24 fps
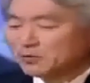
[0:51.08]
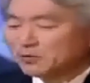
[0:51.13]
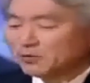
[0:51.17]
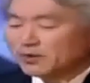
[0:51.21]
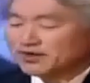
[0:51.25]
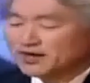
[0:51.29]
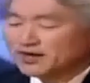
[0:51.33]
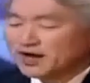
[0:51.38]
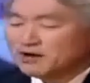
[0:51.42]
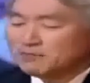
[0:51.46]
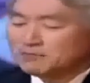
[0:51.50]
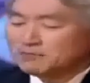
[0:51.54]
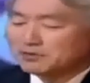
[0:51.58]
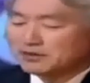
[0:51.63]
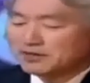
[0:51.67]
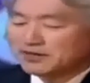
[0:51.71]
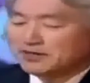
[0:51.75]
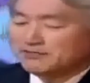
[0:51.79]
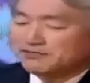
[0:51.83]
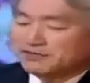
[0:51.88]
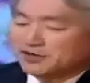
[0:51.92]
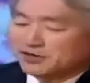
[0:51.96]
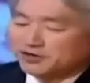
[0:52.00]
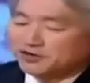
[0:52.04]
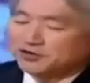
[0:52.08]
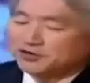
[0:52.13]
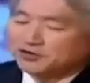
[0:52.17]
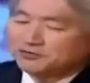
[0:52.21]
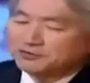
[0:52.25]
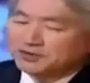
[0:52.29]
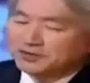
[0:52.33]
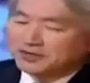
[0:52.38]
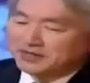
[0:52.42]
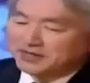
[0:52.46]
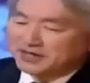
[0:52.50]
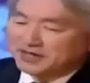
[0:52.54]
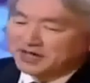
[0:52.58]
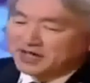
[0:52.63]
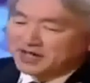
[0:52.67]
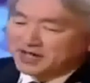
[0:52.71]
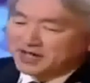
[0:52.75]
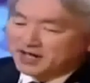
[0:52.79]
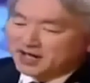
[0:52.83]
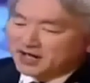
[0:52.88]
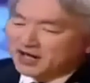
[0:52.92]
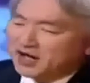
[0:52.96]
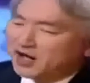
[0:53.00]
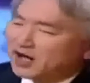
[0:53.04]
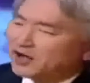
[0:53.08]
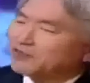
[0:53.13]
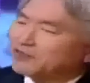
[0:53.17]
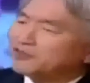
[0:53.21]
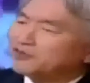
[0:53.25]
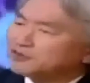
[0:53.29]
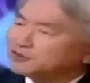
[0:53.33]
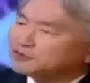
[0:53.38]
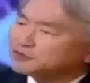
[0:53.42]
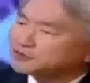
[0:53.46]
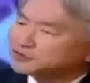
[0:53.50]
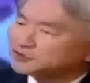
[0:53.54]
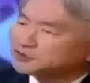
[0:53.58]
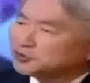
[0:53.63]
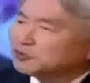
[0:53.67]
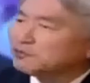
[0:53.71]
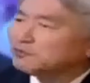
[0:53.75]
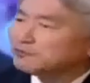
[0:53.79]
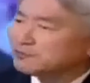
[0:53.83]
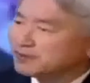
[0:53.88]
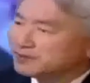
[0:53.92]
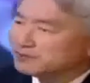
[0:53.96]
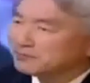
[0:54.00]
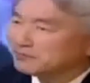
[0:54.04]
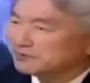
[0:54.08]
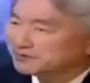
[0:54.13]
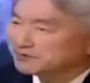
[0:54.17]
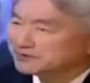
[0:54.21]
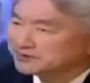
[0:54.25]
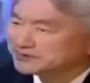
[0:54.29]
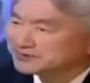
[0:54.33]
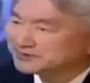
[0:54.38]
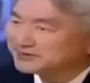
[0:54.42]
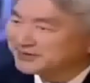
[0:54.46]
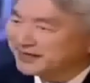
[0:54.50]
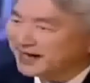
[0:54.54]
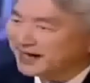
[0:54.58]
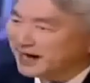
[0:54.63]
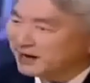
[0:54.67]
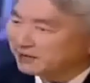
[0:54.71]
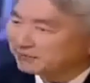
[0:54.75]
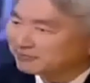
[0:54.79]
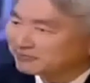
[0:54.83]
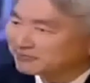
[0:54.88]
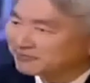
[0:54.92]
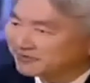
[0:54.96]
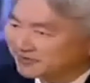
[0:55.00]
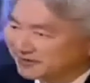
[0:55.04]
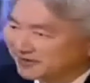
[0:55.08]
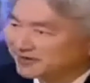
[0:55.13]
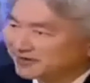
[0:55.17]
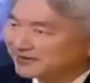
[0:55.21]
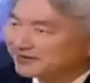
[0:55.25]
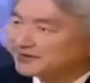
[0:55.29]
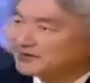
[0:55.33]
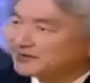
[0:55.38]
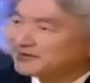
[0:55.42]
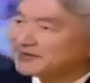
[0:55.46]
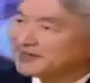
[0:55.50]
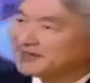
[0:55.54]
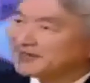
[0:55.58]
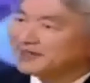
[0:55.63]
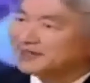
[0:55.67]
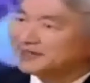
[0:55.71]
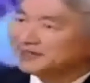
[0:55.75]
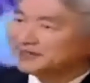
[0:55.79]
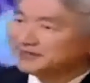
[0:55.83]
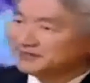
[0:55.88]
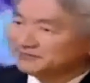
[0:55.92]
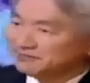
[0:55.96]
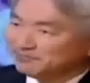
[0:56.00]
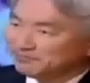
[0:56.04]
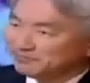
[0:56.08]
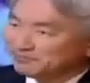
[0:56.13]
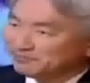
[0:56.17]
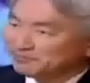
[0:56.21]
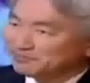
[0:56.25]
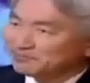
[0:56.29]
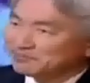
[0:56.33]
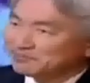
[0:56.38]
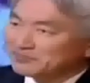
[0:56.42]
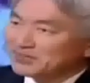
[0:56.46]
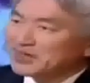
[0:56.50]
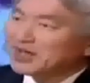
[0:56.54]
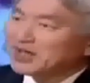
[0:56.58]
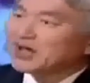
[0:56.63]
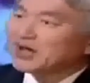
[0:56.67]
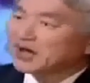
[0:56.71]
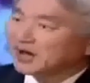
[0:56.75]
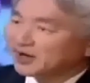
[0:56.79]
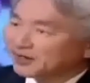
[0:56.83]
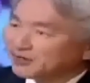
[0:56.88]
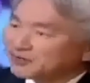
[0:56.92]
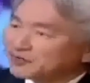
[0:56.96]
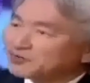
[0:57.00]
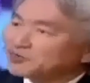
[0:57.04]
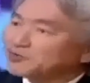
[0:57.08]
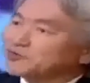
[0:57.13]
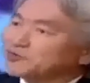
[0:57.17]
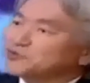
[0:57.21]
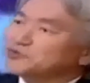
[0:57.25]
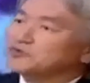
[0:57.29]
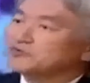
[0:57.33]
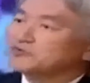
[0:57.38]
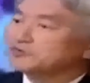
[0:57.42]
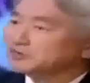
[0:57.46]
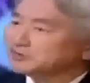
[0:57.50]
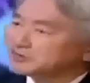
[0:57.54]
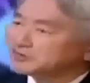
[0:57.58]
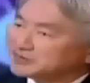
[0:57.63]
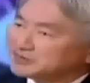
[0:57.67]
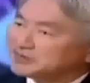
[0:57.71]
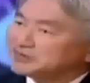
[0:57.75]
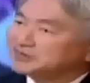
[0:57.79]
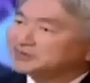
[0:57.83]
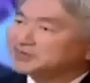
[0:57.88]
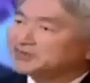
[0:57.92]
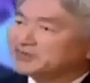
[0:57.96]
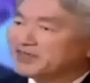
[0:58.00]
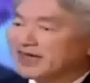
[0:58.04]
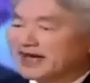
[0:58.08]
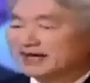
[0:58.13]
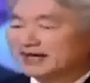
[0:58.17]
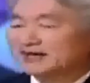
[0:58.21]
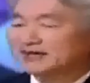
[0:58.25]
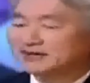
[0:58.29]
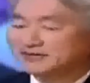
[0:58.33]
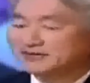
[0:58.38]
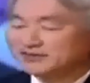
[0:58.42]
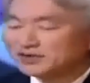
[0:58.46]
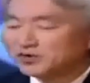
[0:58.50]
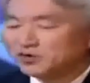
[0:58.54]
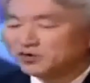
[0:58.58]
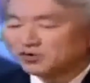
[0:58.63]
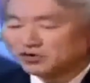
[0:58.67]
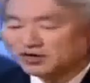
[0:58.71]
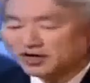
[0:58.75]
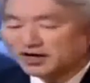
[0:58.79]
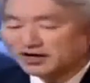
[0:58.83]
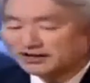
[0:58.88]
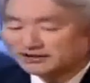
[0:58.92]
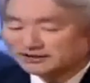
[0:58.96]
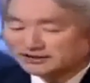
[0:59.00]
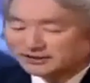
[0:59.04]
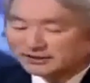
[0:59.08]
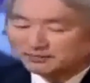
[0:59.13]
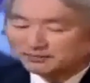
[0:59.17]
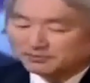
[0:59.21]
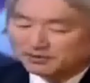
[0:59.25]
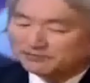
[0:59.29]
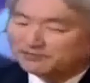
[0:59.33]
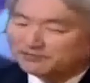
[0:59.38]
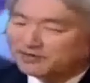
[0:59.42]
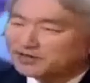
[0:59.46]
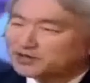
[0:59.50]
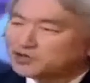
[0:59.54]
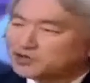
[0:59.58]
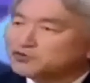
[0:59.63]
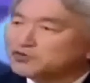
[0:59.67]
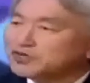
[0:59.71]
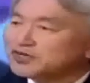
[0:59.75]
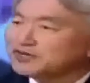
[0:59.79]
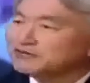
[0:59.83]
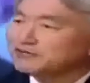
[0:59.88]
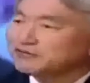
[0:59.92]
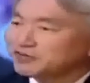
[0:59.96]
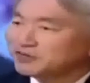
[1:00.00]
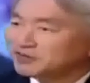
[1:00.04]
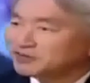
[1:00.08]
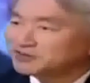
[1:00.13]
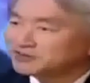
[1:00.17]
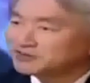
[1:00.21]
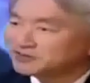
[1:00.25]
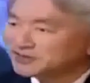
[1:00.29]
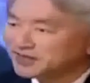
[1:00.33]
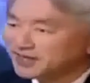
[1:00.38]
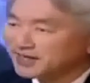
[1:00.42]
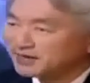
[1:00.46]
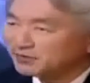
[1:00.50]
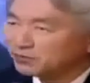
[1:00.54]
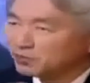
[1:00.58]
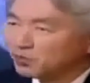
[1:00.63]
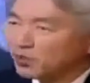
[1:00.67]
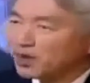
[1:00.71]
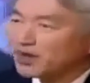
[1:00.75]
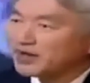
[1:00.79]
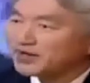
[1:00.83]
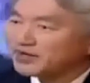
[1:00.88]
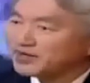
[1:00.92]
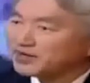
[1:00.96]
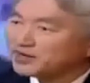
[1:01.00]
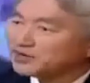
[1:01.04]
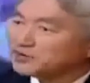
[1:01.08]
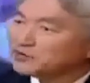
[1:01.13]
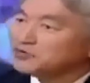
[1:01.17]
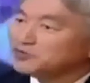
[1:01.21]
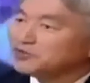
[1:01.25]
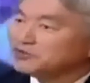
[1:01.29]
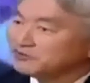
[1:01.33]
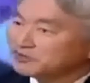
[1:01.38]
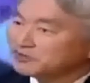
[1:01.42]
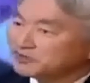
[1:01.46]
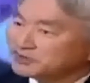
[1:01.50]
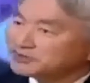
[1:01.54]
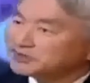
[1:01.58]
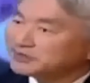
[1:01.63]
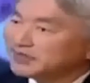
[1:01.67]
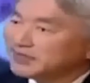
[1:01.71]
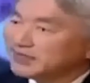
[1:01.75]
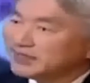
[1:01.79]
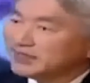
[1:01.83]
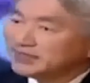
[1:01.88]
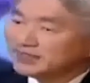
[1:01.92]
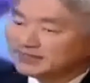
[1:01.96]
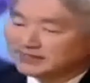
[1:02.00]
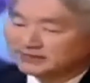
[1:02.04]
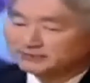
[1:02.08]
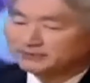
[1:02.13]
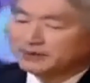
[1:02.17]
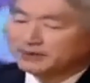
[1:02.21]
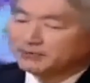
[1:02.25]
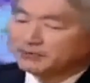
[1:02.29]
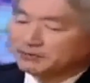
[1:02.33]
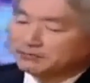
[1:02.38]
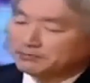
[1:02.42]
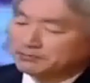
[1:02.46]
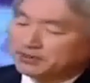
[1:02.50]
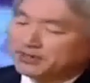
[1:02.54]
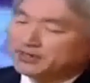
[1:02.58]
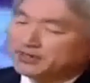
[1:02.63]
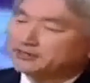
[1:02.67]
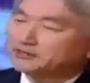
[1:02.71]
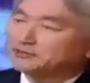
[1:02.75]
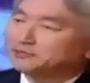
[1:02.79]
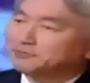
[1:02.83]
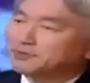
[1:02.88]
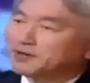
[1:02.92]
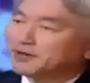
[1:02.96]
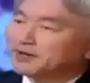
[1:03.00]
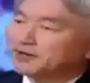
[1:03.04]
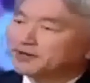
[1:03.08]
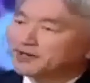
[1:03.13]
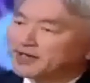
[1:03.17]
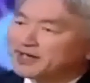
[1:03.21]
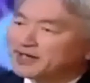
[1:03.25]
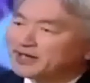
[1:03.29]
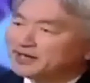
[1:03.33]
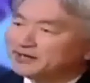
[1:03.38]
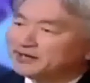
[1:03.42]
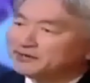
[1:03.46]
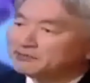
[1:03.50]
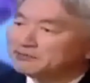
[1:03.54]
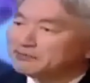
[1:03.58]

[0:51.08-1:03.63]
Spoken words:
We now believe there could be other soap bubbles out there in other universes, that the old concept of a universe, a one universe, is being replaced by a